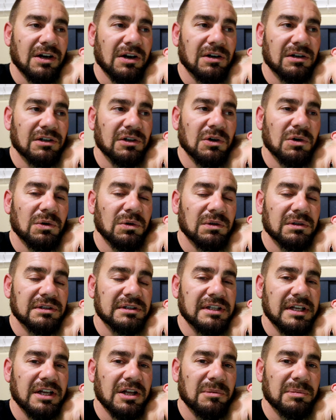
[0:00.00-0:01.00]
our goal
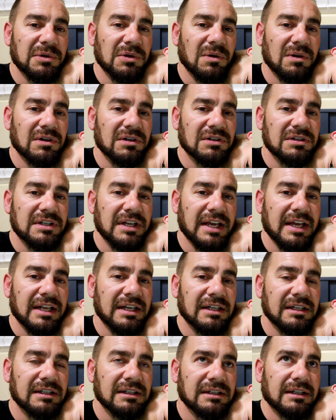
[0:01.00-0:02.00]
is to help you
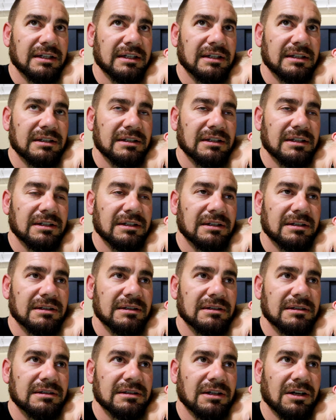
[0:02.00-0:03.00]
understand and uh,
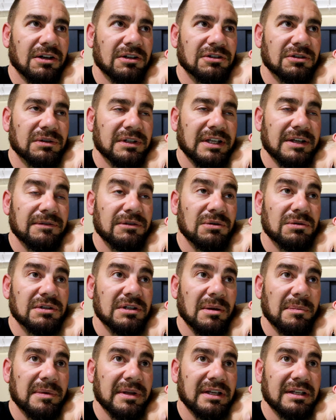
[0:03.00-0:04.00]
also give you
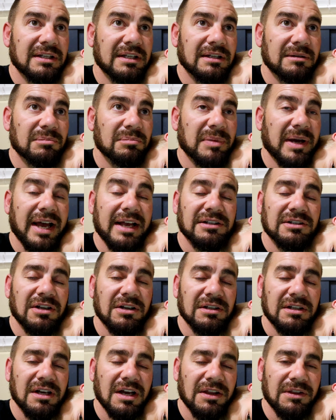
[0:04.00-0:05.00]
something to pass
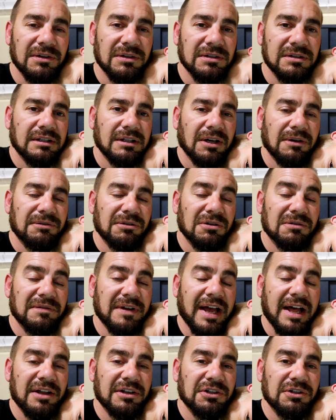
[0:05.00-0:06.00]
on to others of your
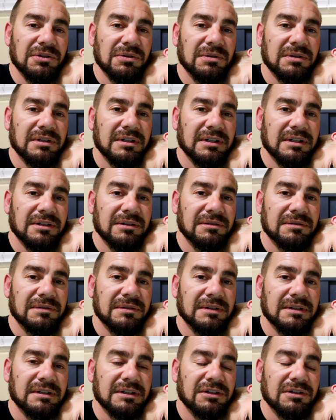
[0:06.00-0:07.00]
value,
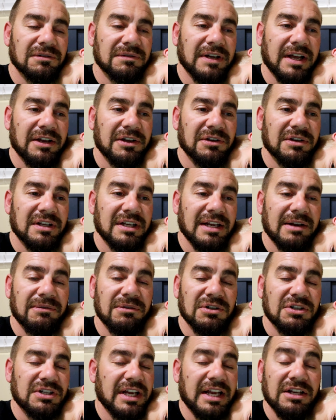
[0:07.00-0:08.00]
of your value that
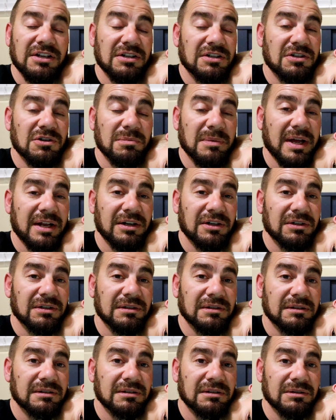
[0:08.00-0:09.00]
never changes no matter
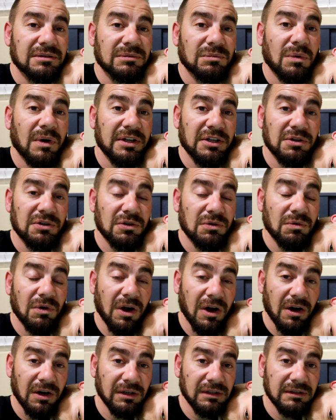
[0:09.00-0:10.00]
what you do
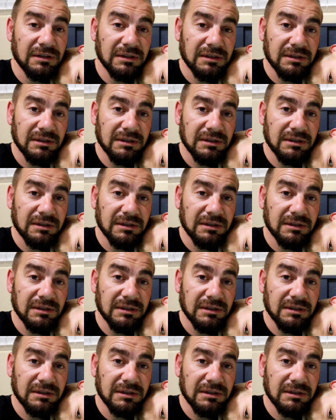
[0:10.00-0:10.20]
wrong